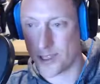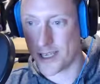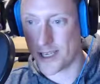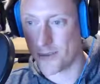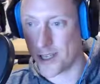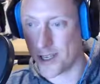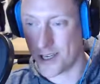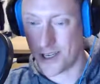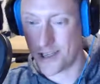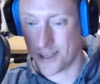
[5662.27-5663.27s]

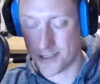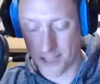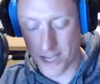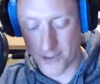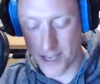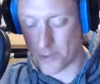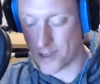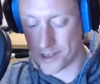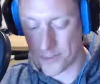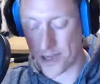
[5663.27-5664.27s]
reality, life happened,
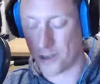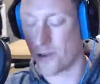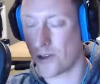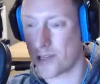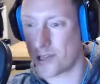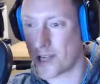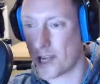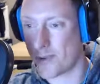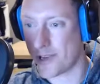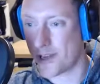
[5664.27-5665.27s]
some technical glitches
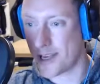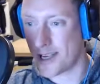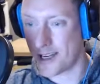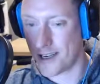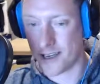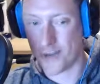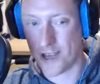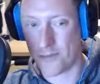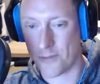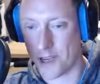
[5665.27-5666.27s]
happened, and we
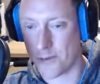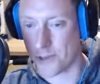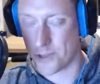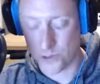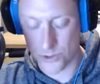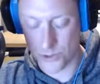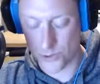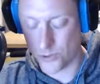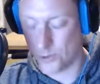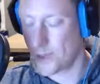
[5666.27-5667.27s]
hadn't been able
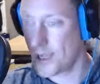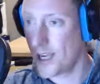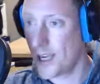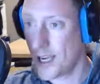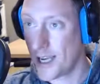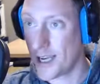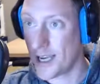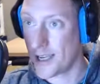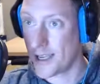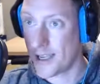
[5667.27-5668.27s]
to
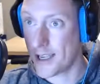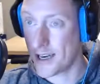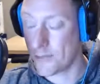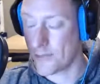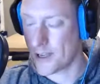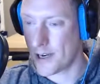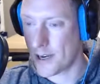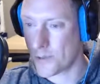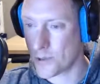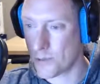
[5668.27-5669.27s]
get an
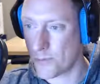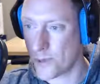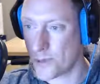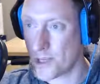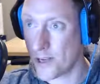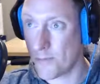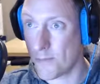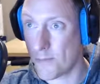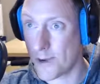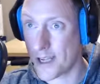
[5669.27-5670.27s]
episode posted.
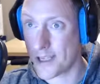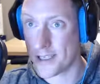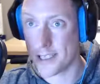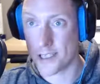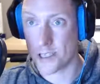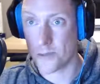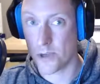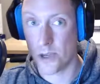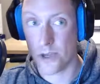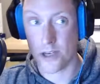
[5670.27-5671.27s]
But in some
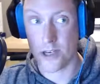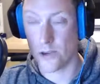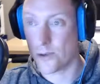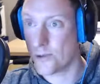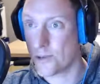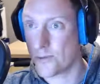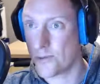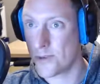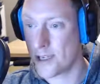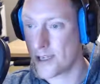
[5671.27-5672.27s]
good news,
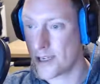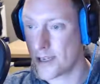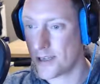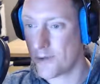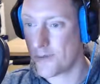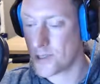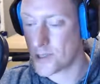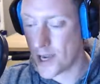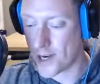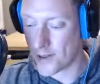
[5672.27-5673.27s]
we've
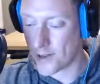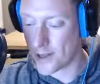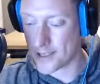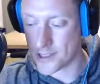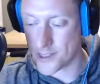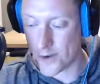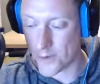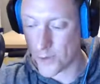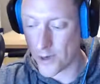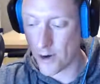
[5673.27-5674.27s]
decided that instead of
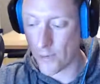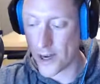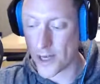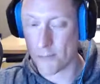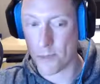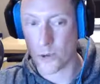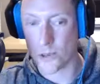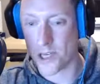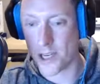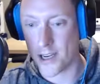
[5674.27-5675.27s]
doing our random
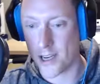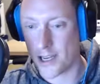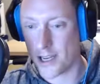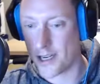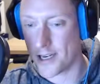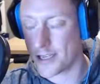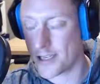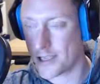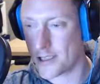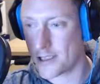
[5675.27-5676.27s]
posting and
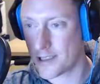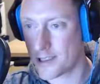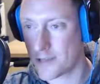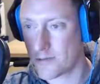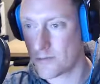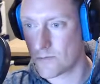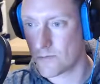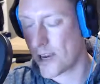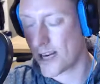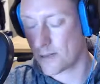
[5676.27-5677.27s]
just
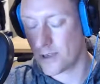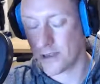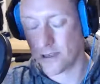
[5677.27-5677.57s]
randomly